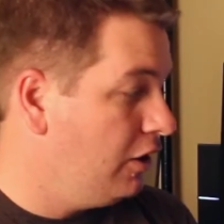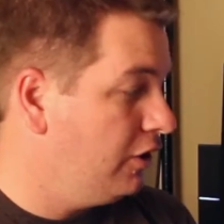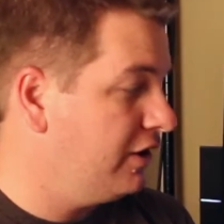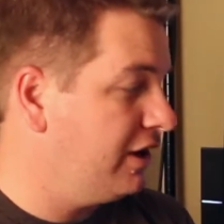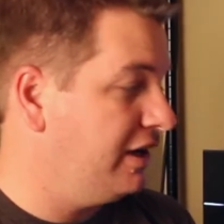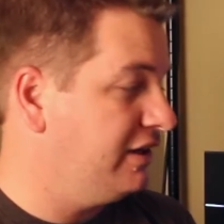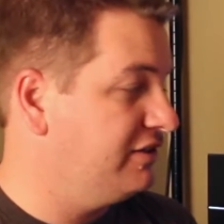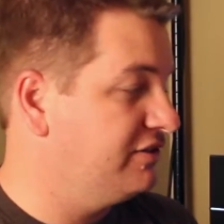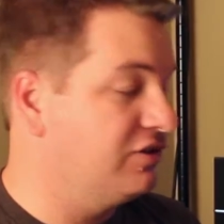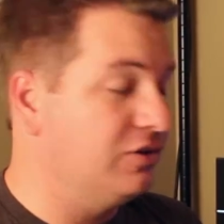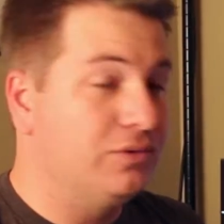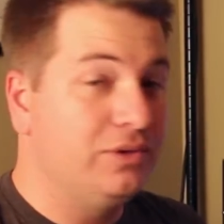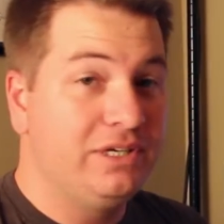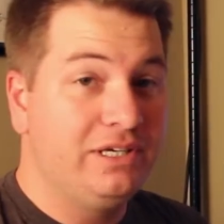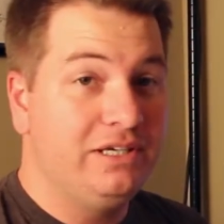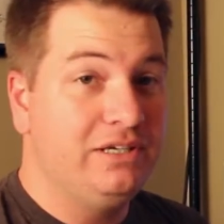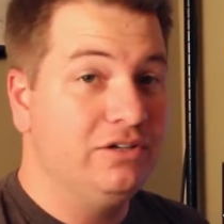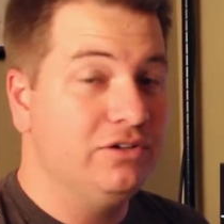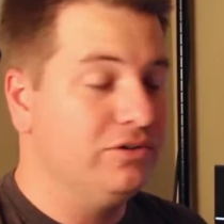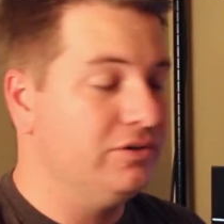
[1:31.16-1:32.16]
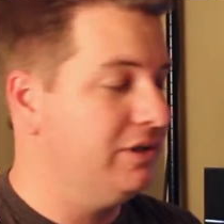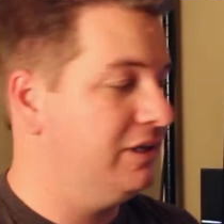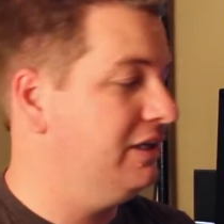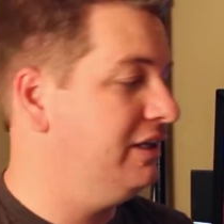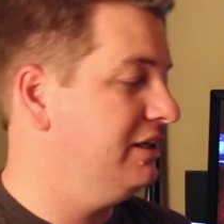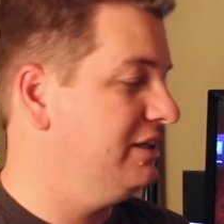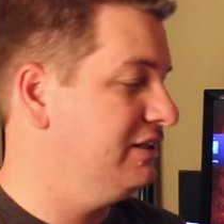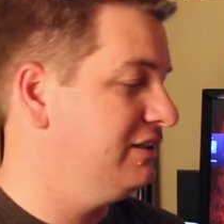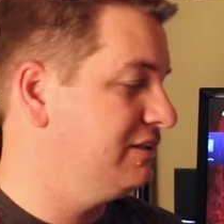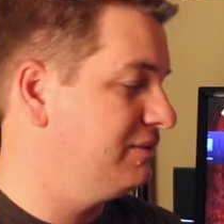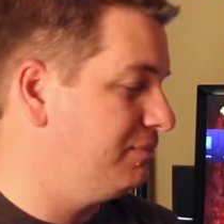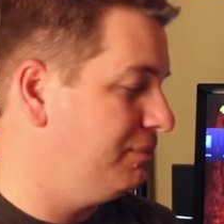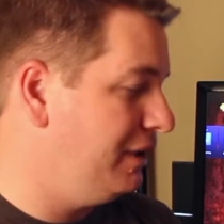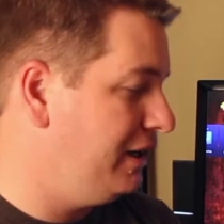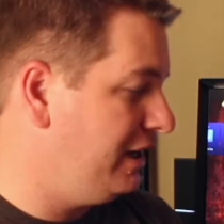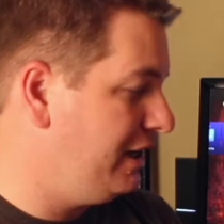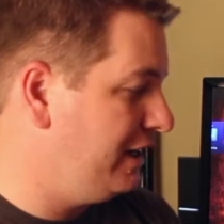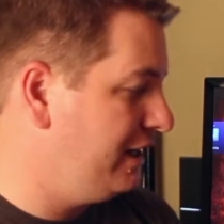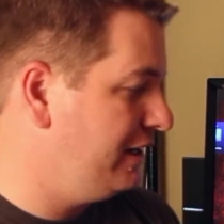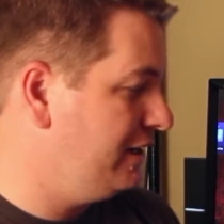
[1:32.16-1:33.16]
Okay, so here is
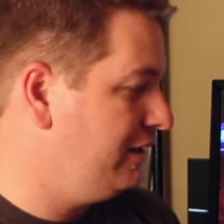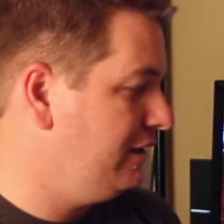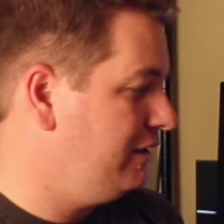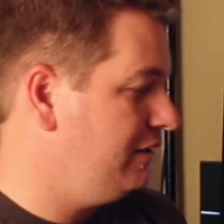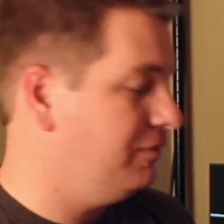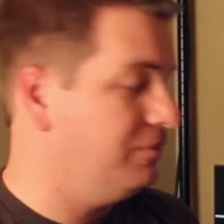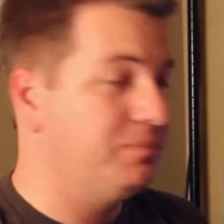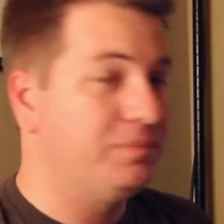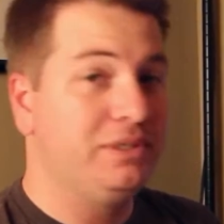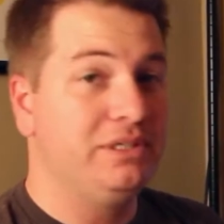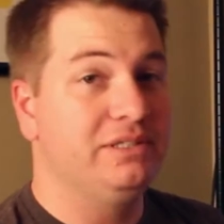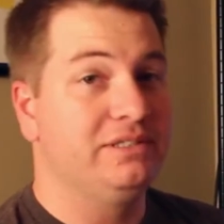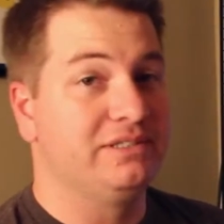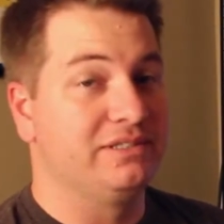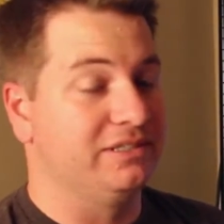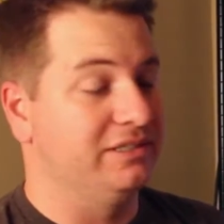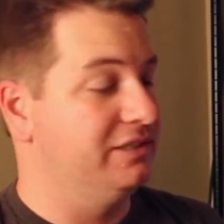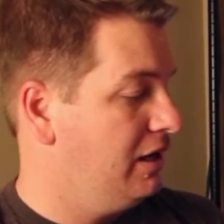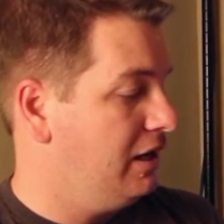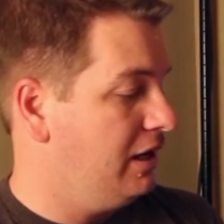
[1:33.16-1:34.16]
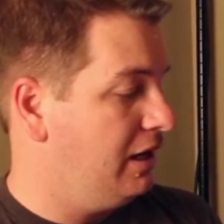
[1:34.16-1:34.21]
my PC.